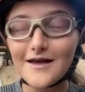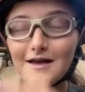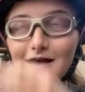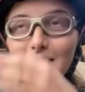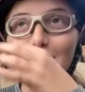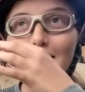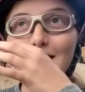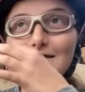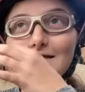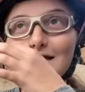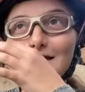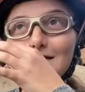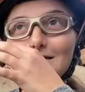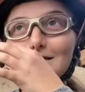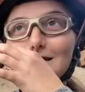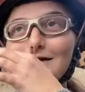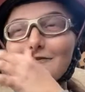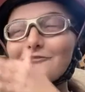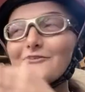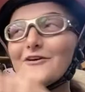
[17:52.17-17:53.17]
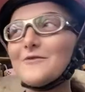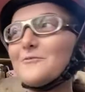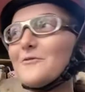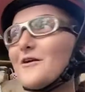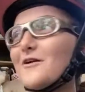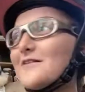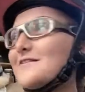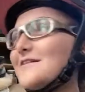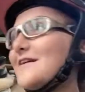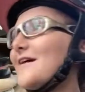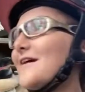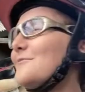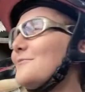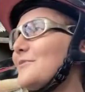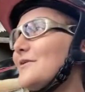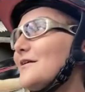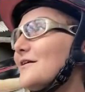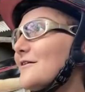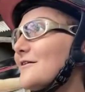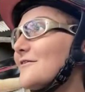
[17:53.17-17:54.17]
And then that friend wanted to get
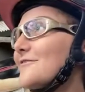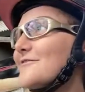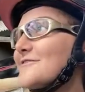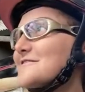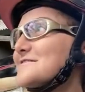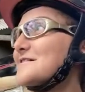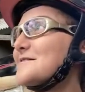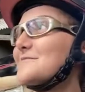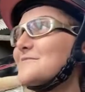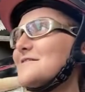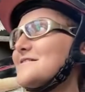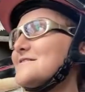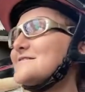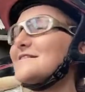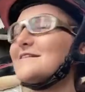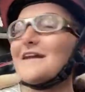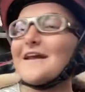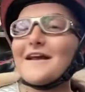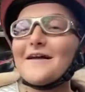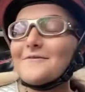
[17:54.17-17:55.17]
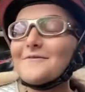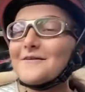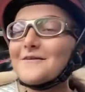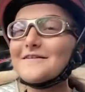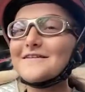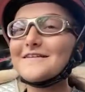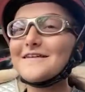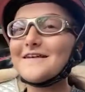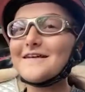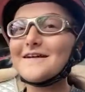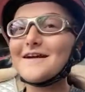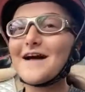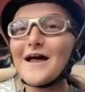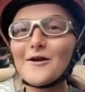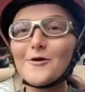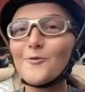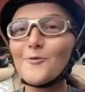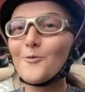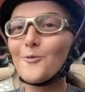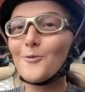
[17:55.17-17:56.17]
beer for some reason. And I was like, I
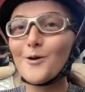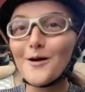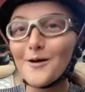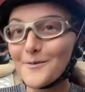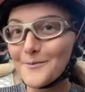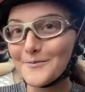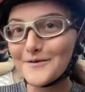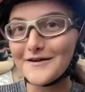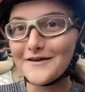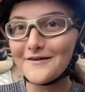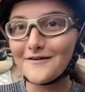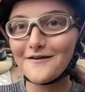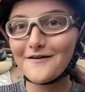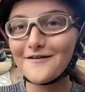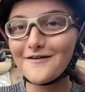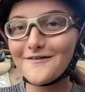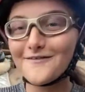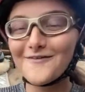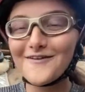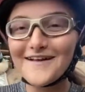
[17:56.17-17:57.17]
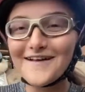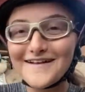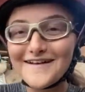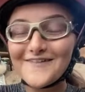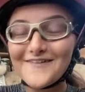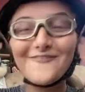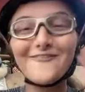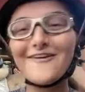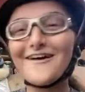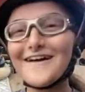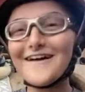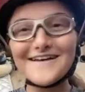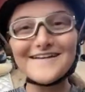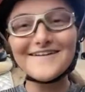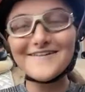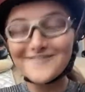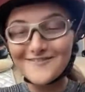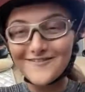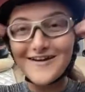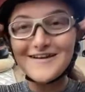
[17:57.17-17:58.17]
don't want beer. Like, what?
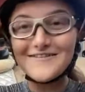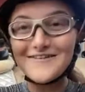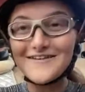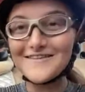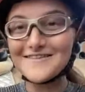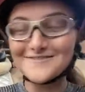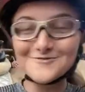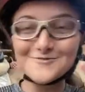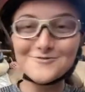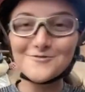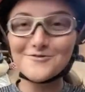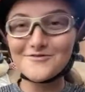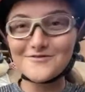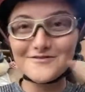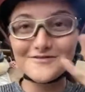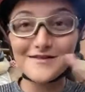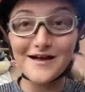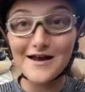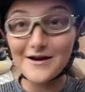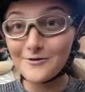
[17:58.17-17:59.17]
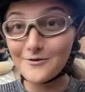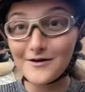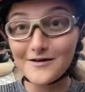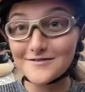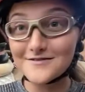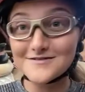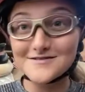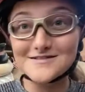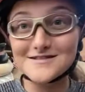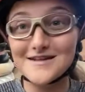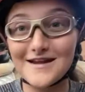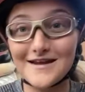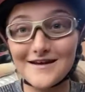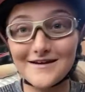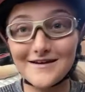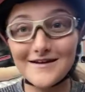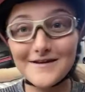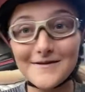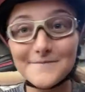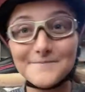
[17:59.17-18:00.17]
What went through? I don't
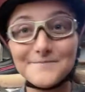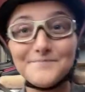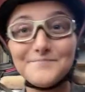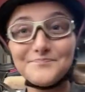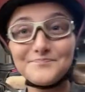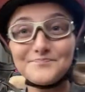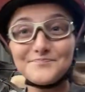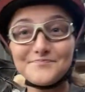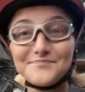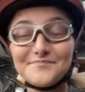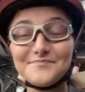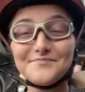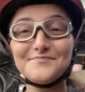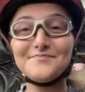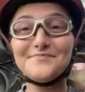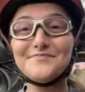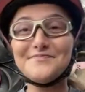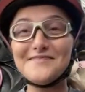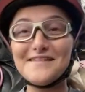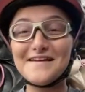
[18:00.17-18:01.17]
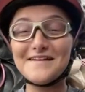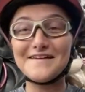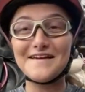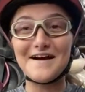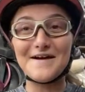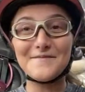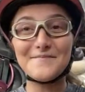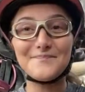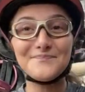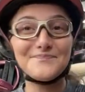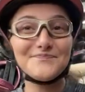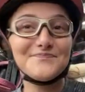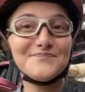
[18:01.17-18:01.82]
understand it. Yeah.